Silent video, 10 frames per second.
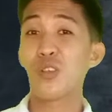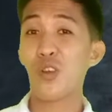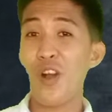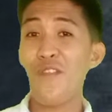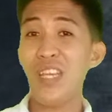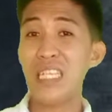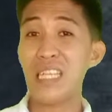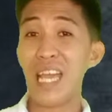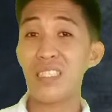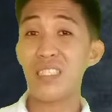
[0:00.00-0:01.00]

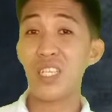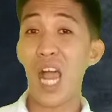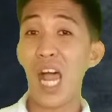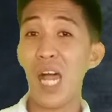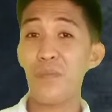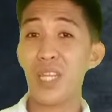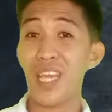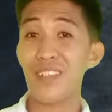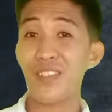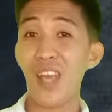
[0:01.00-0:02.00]
COVID-19
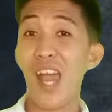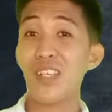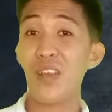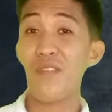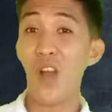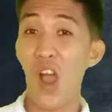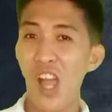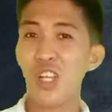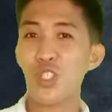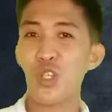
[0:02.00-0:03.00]
updates as of
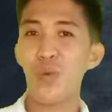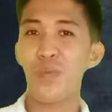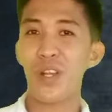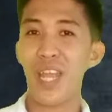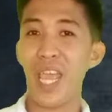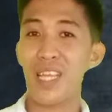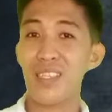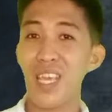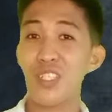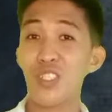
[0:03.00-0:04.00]
October
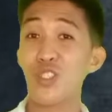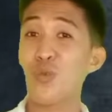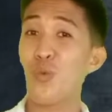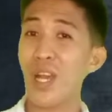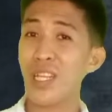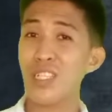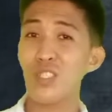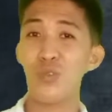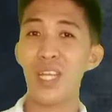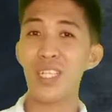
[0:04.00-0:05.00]
18,
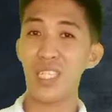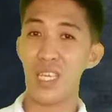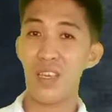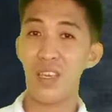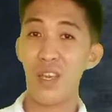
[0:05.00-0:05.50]
2020.